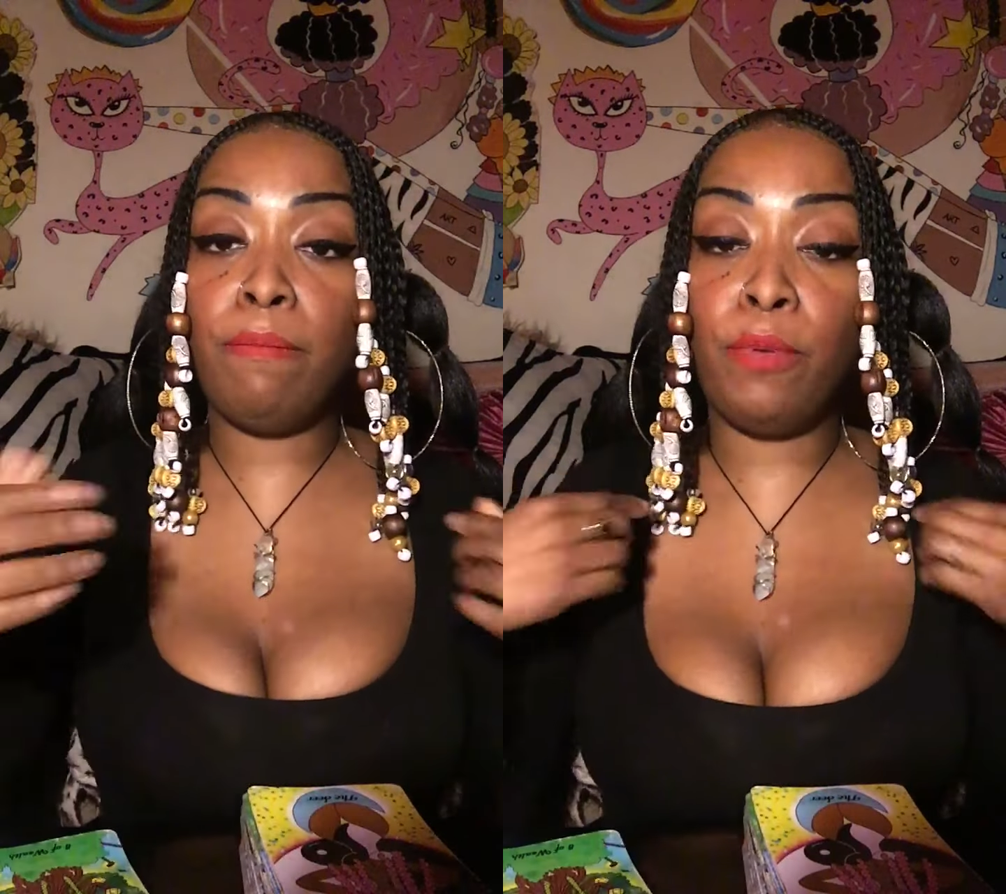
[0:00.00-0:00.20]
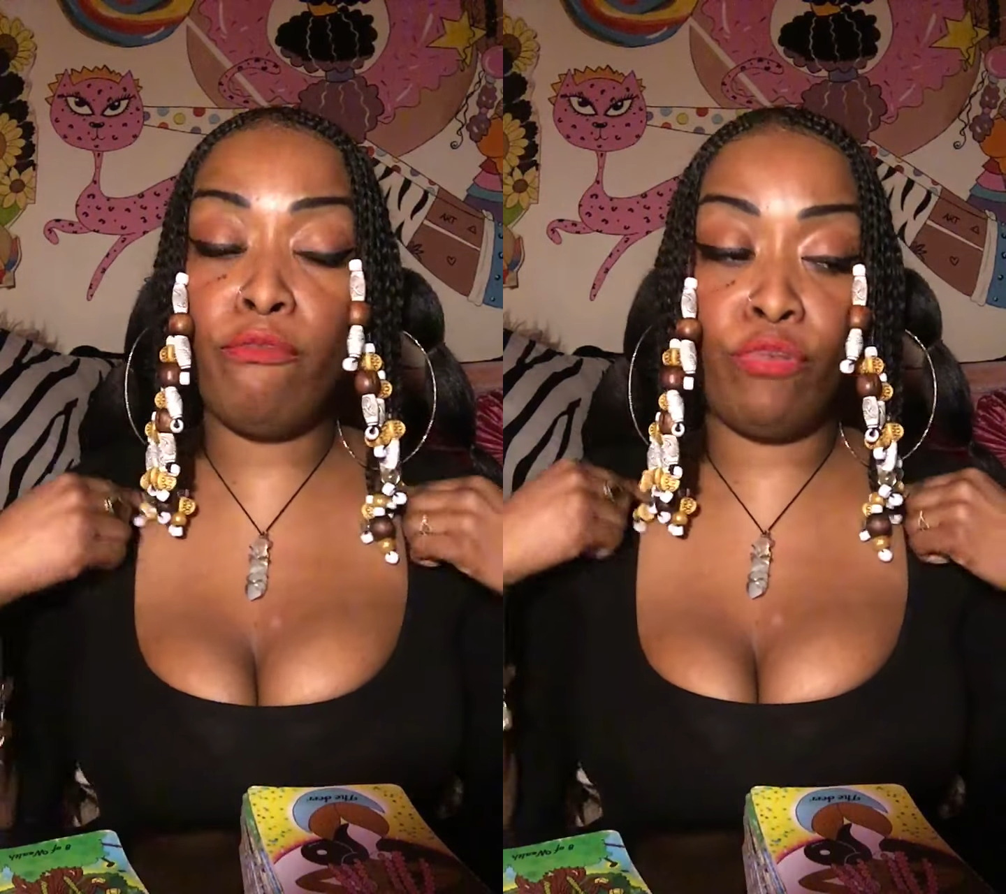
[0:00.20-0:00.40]

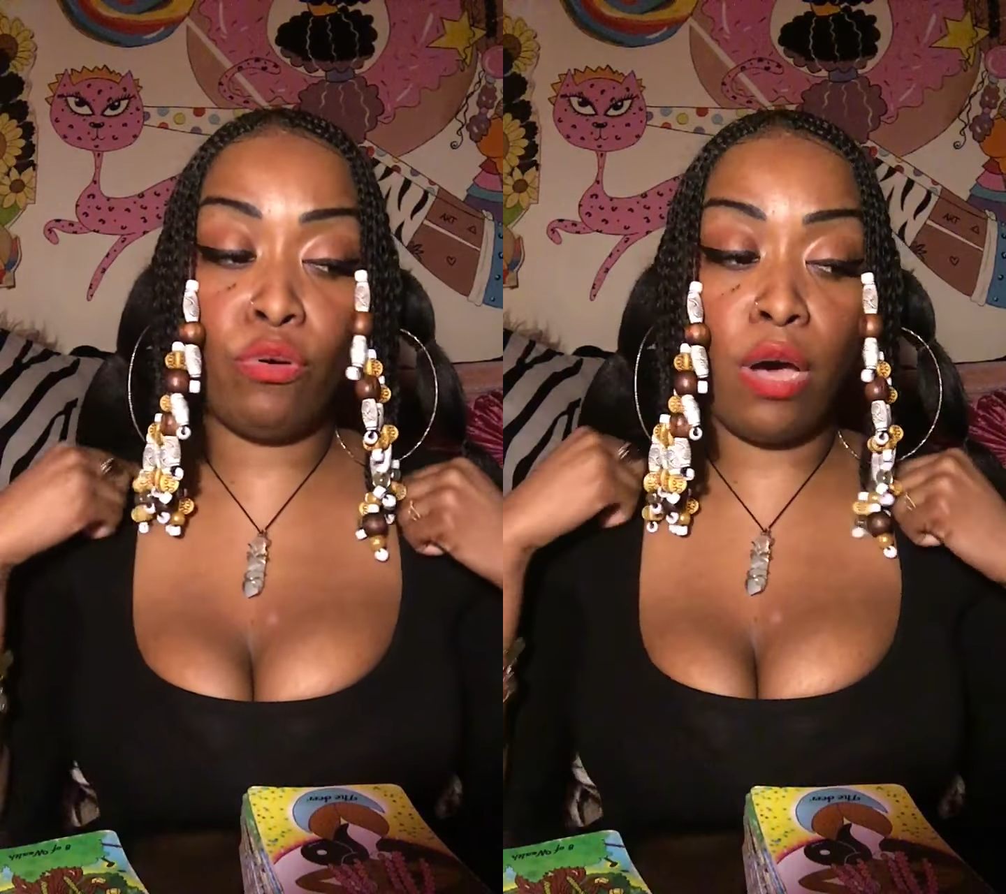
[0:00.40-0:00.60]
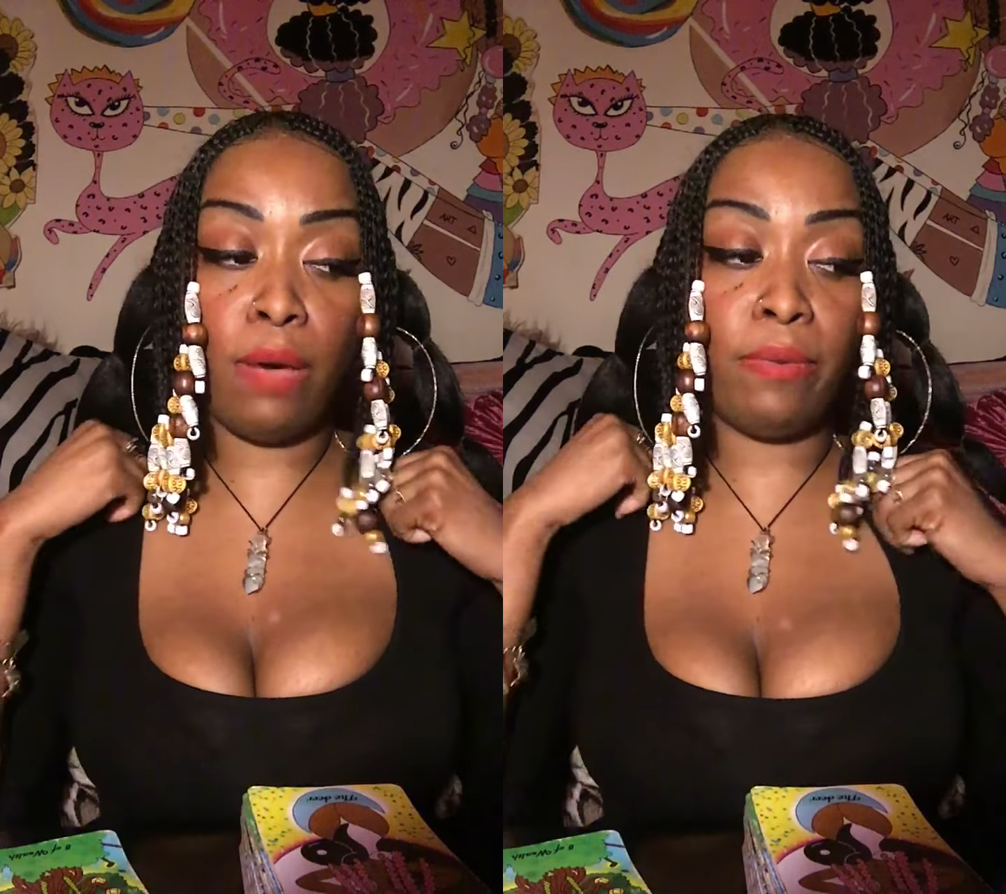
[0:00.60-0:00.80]

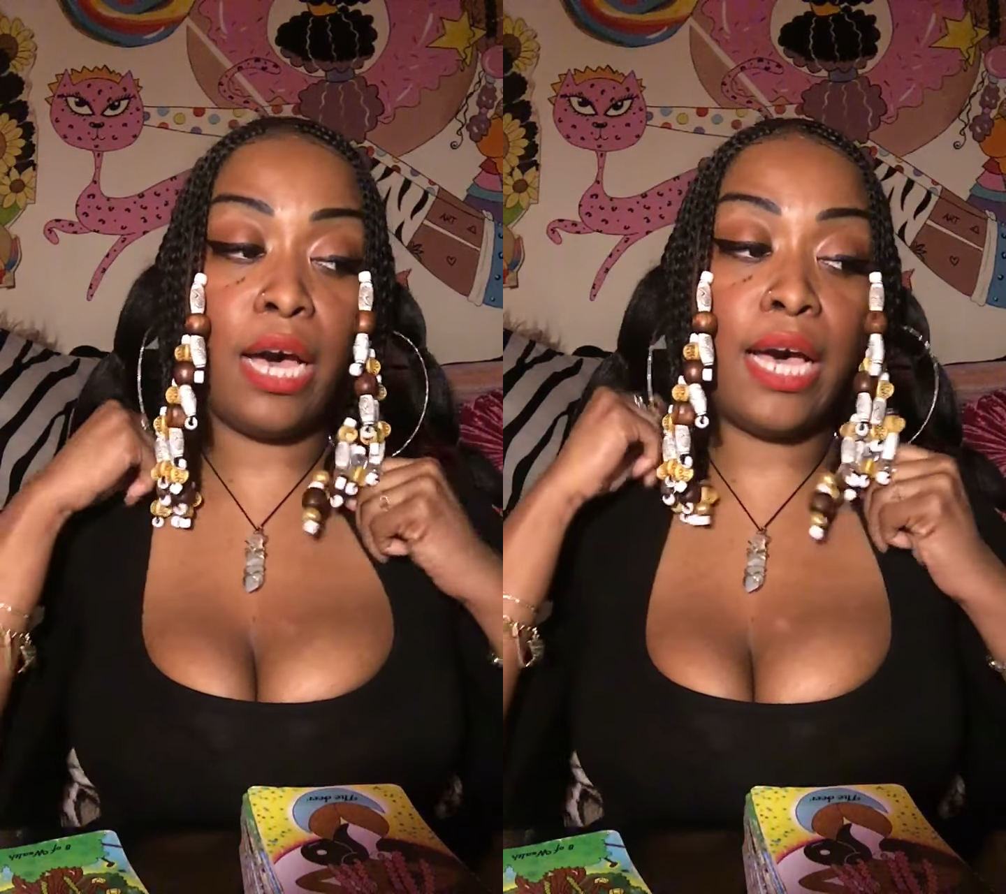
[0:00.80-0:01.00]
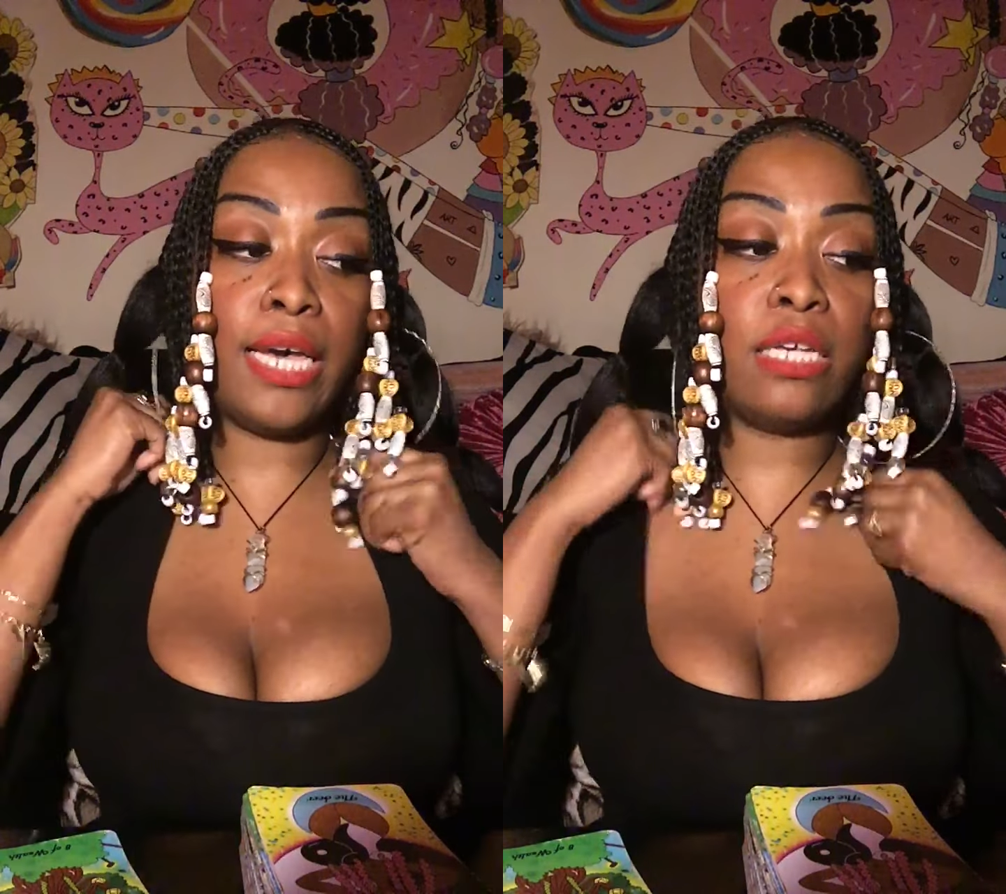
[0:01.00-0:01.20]
beautiful,
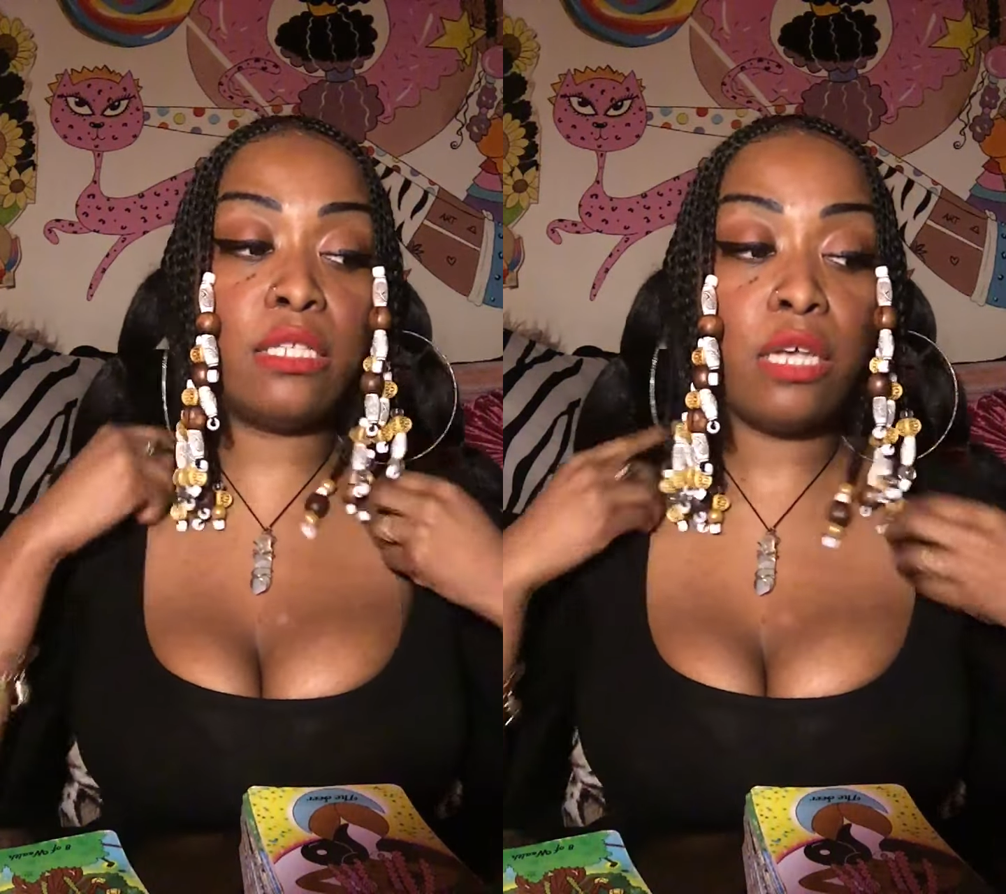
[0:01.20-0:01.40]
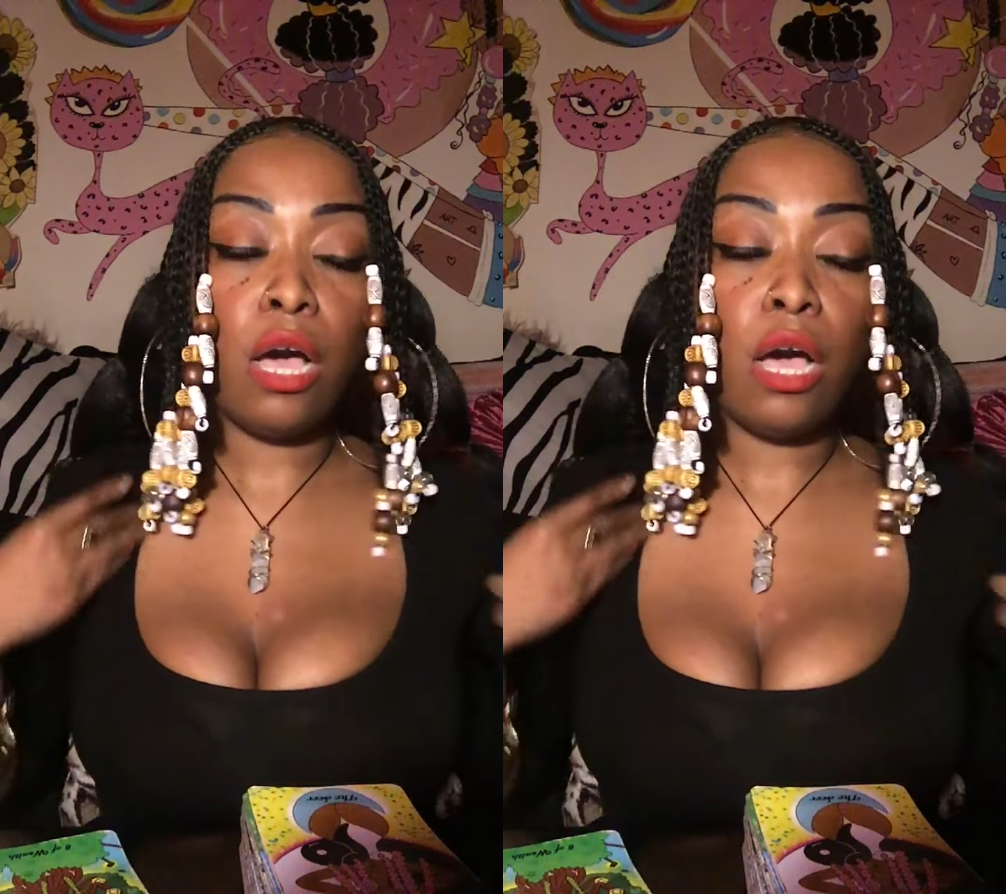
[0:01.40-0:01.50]
guys.